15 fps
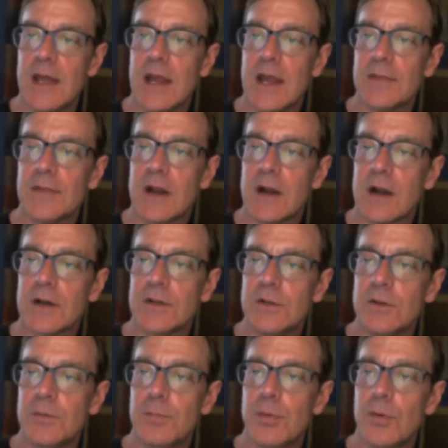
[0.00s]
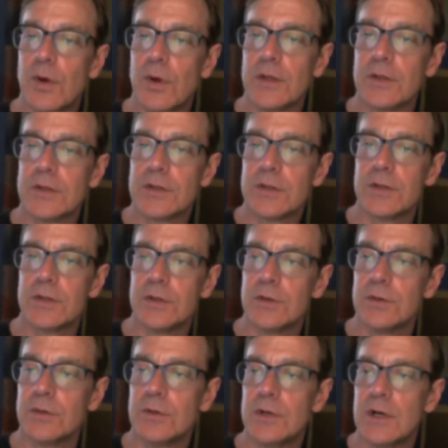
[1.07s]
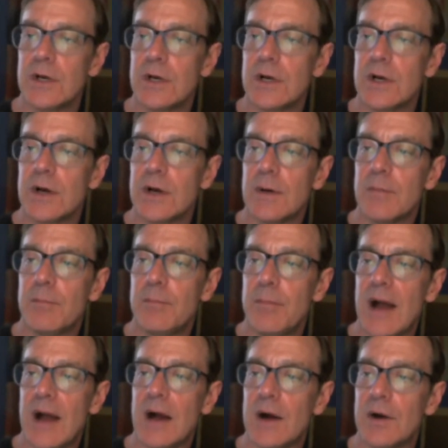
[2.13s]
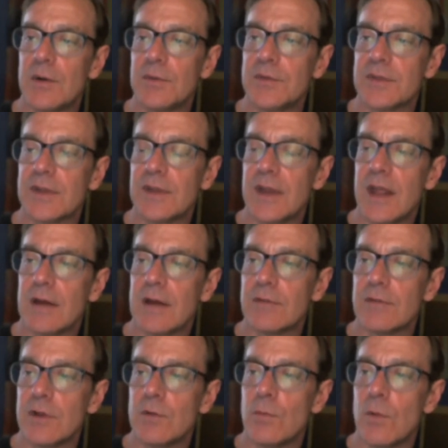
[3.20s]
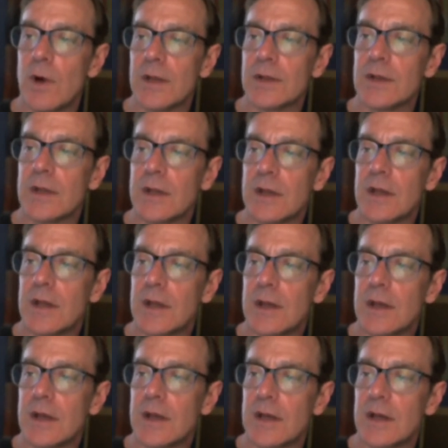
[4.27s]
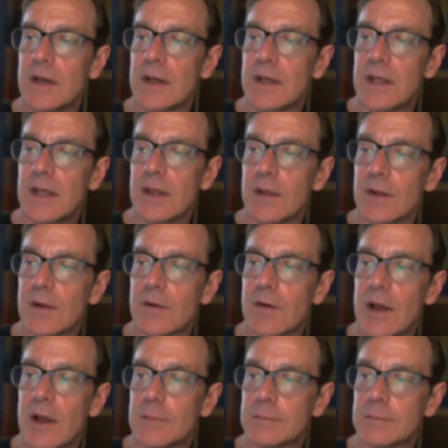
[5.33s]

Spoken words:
And there are 2.2 pounds in every 1 kilogram.